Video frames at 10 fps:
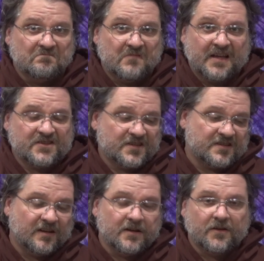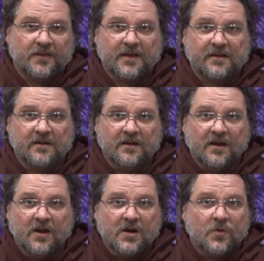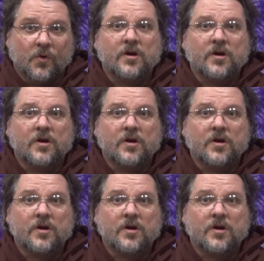That's just a little thing. We're